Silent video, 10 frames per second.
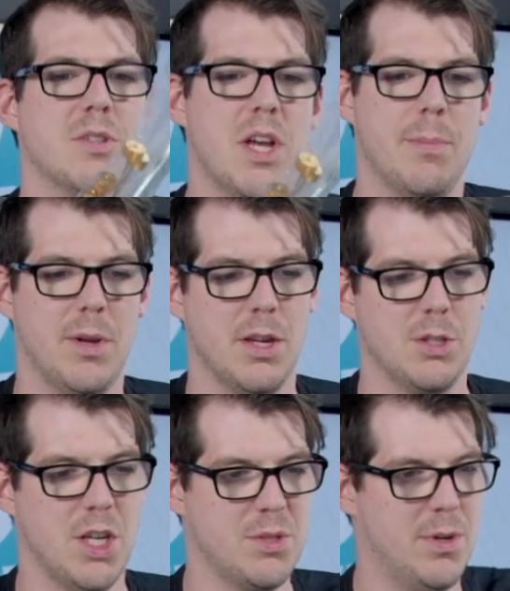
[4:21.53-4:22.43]
dampening
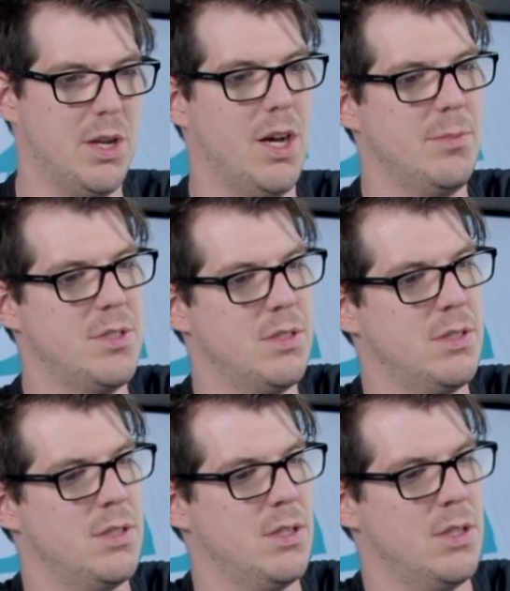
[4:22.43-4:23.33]
adjustment
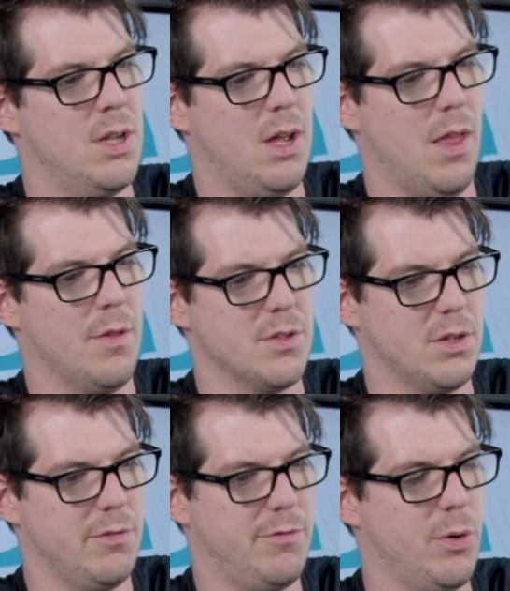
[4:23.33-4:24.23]
knobs, and there's
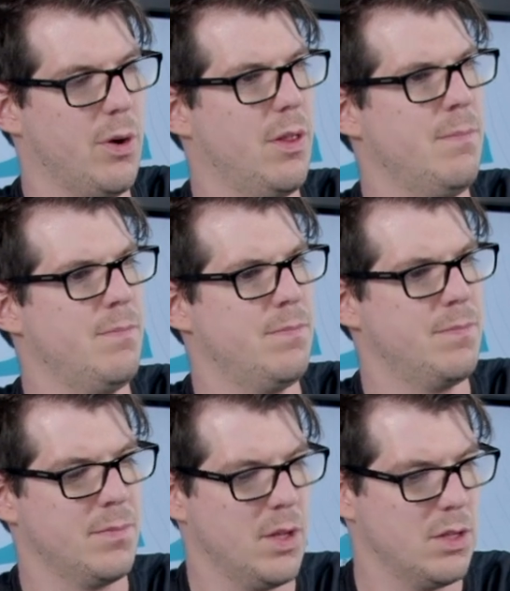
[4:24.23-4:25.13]
4 of them,
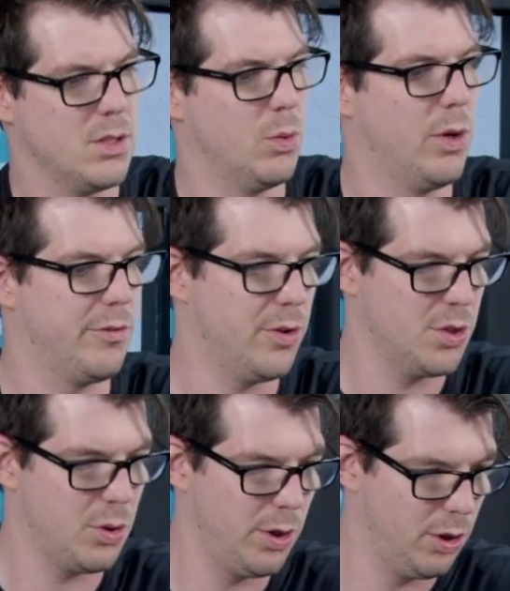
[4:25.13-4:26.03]
so one for
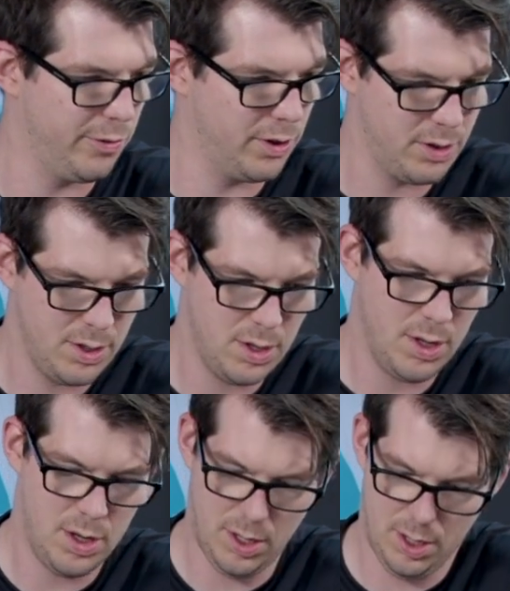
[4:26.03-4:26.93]
each coilover.
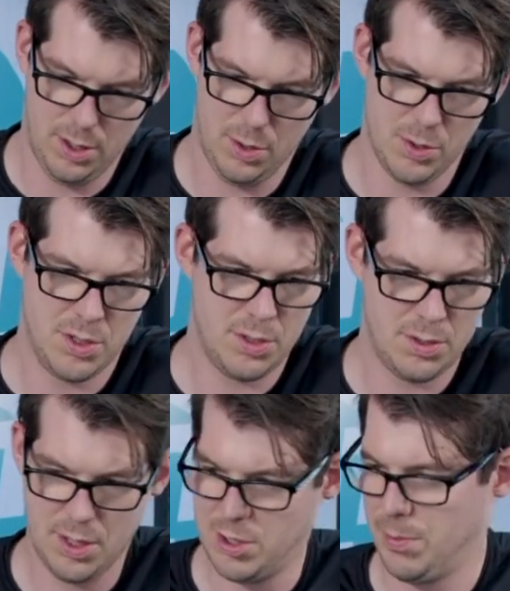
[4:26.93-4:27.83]

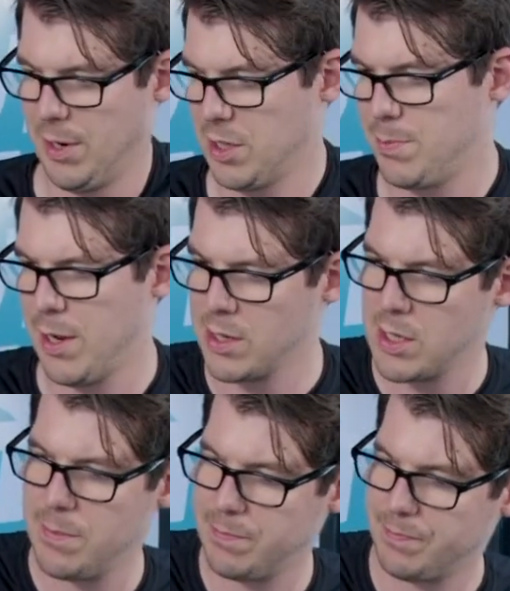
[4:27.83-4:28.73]
Those, as you might
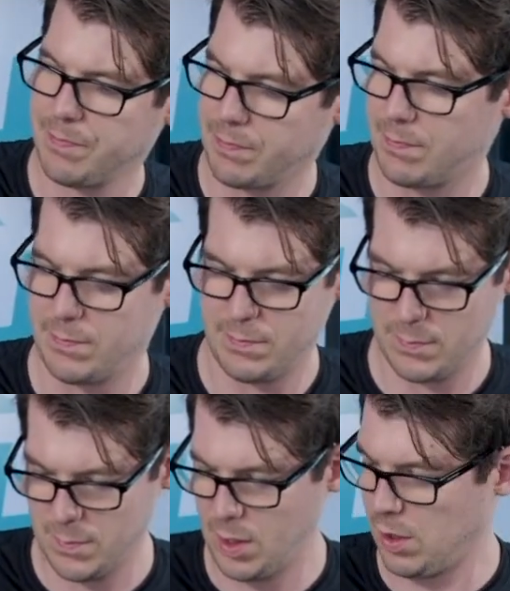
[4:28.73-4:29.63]
expect,
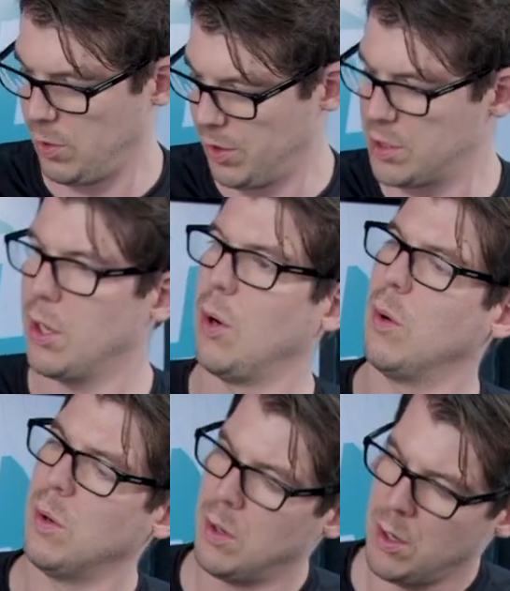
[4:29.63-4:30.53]
are going to go
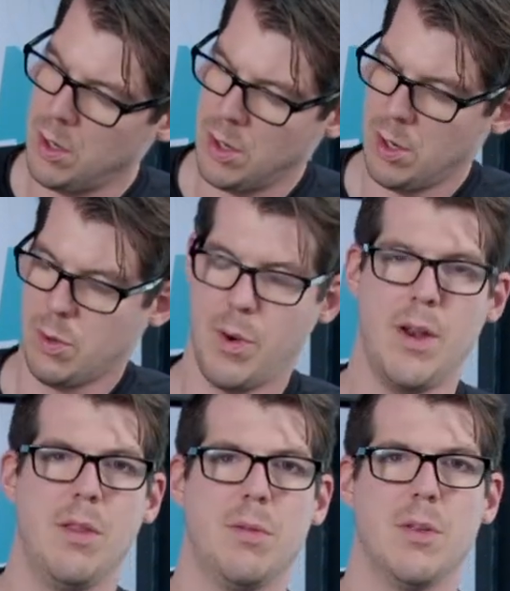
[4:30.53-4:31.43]
right
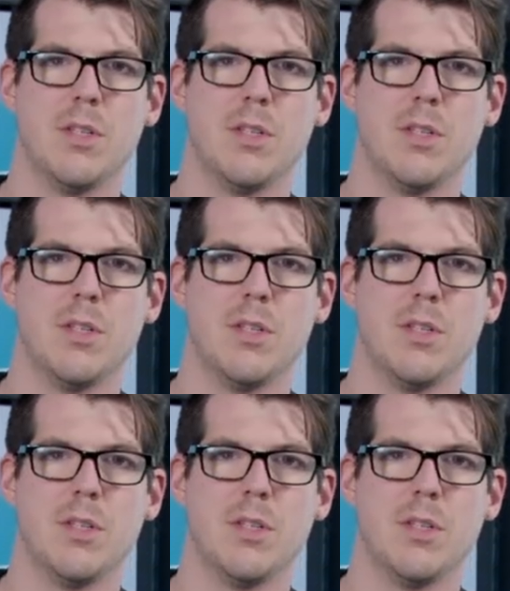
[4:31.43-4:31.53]
in through the